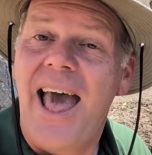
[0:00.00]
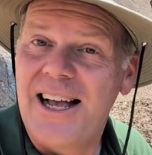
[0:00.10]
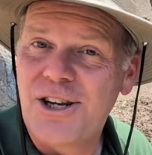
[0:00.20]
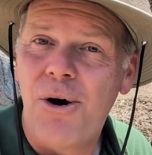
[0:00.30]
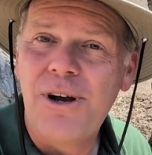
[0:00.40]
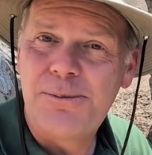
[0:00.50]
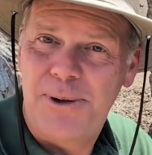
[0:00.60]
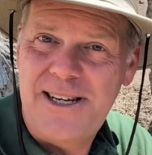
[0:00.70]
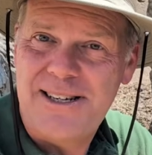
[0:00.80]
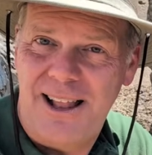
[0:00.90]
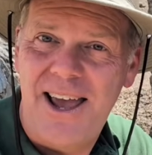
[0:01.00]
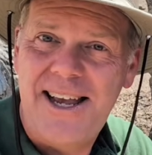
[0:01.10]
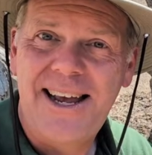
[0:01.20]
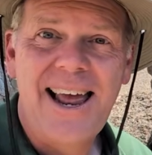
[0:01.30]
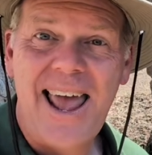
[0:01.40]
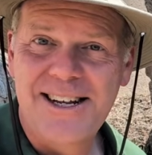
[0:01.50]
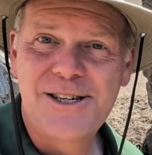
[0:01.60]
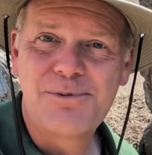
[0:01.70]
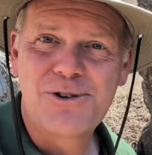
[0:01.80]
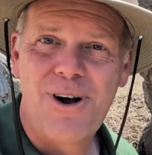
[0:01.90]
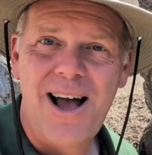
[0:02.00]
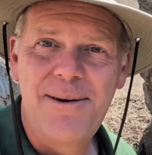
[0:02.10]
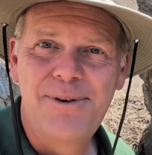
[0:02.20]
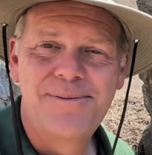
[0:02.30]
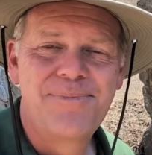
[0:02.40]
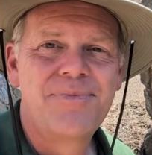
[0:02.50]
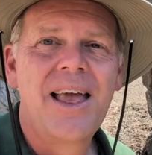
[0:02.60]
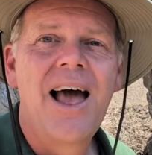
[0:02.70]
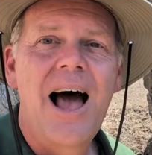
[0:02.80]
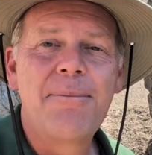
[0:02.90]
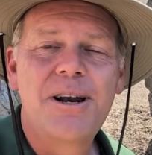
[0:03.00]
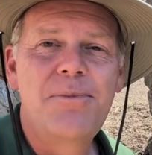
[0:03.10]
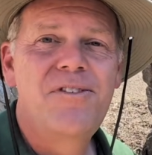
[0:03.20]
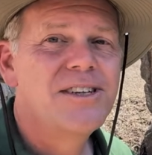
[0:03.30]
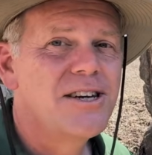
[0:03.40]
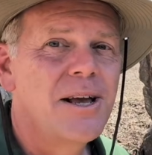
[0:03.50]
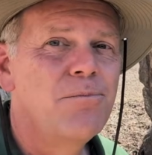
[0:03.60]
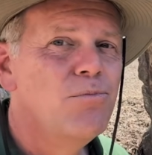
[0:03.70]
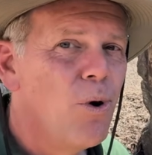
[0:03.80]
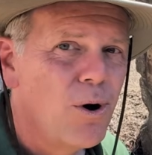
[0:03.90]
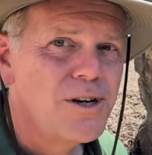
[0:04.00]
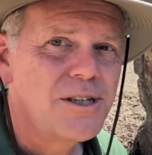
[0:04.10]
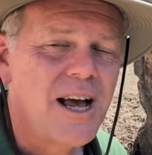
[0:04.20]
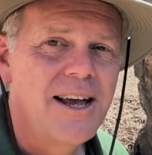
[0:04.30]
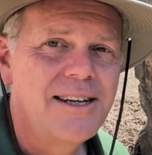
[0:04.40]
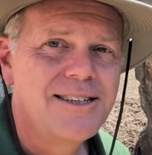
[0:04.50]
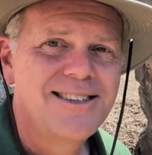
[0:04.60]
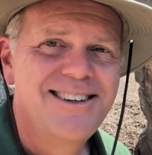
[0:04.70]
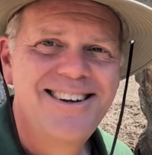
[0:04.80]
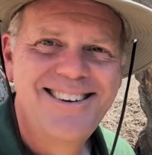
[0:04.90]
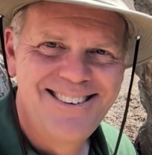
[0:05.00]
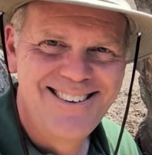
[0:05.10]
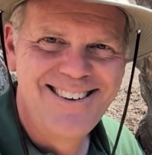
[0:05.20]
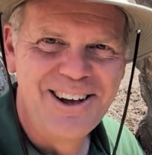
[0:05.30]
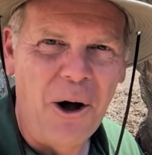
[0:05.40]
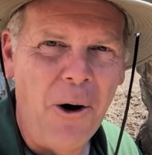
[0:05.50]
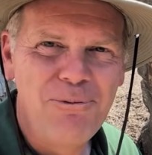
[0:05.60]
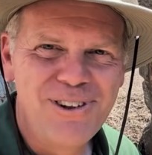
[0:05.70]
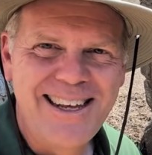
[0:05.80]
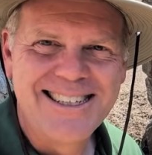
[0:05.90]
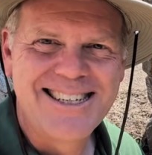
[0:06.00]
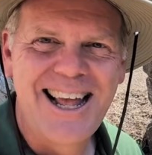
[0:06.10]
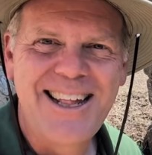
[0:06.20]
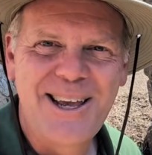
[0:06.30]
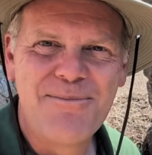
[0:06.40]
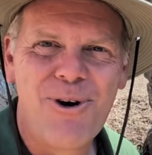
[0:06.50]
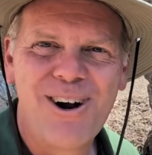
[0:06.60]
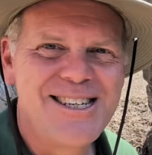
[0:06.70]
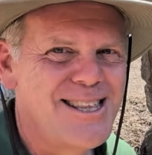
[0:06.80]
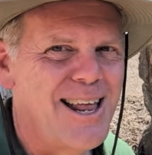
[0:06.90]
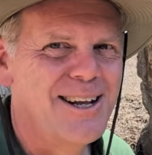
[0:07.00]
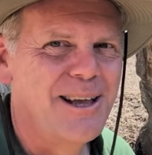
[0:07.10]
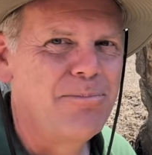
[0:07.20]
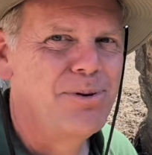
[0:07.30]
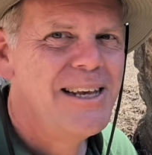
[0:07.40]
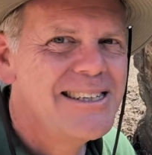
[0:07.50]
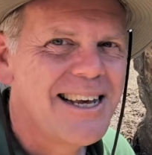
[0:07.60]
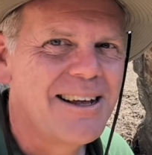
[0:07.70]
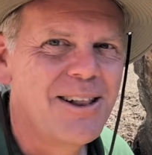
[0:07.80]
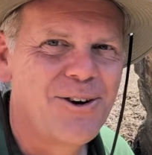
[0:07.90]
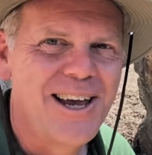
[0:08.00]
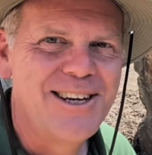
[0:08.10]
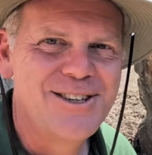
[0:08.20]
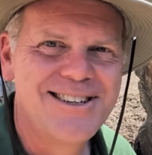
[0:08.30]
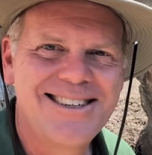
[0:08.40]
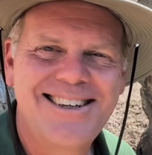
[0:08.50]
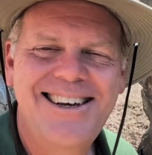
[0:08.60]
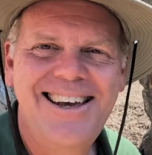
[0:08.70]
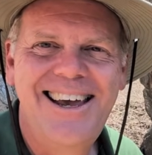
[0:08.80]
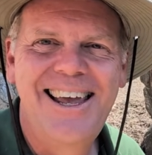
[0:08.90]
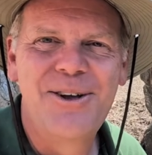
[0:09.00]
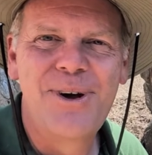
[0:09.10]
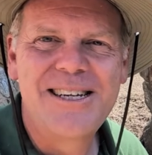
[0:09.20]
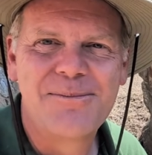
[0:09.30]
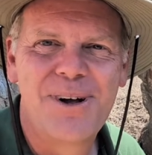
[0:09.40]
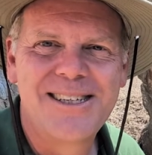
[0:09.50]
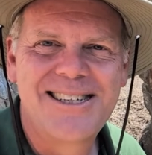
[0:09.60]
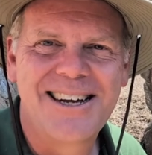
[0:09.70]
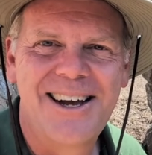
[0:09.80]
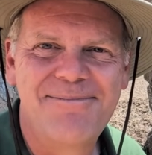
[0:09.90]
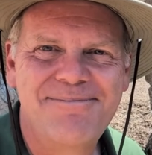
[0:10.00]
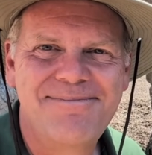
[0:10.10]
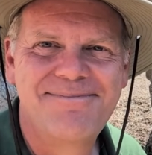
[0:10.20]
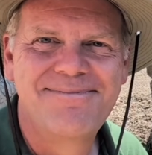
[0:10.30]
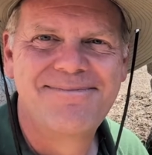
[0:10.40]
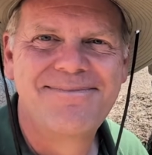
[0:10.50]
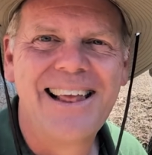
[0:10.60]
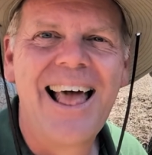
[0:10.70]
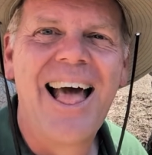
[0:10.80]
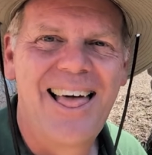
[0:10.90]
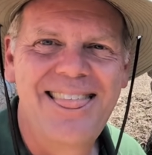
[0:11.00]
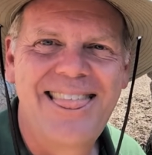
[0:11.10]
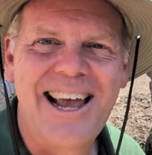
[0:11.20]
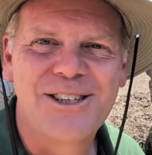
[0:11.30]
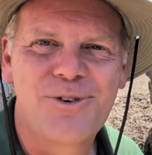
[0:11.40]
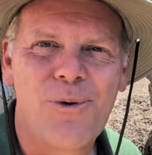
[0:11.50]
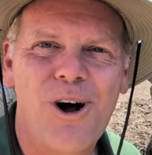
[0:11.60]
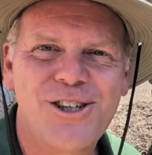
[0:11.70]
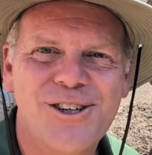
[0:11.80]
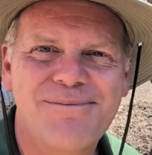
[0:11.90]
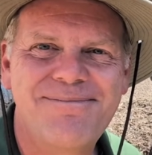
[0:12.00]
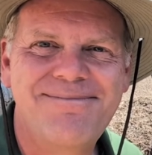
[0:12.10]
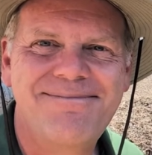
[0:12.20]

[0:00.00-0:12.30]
As always, please like and subscribe. I'm going to be visiting more sites, hopefully in slightly more aesthetically pleasing locations, in the weeks and months to come. Thanks for watching.